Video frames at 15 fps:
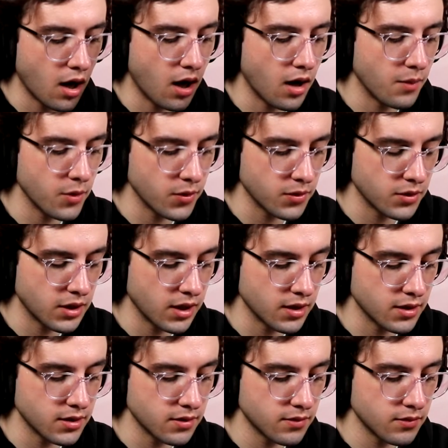Amuro got
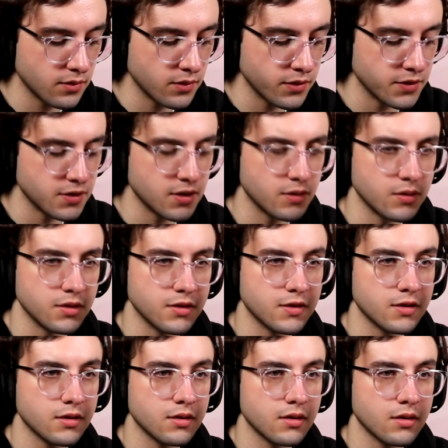in, was it
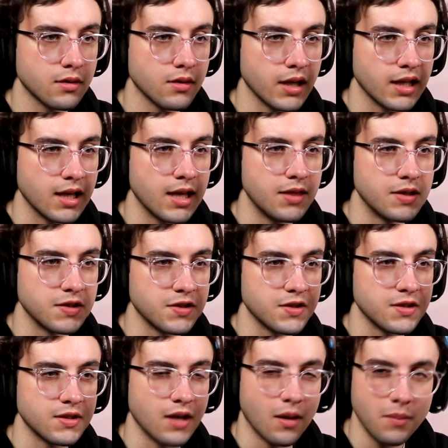was, like, in the
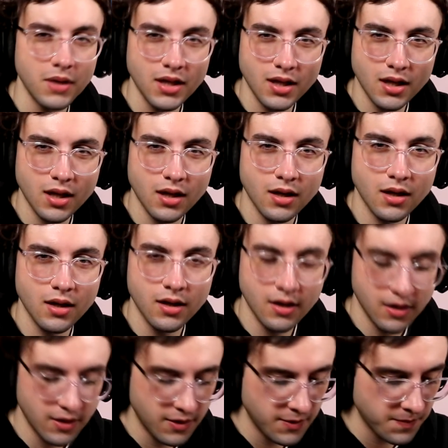stomach?
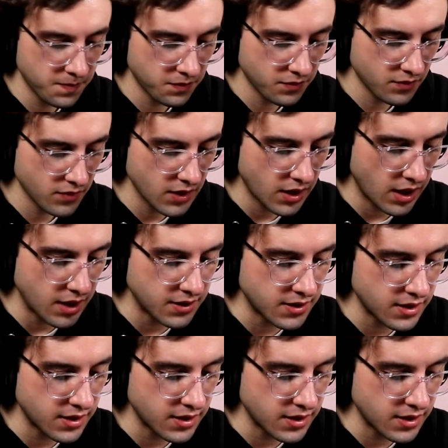And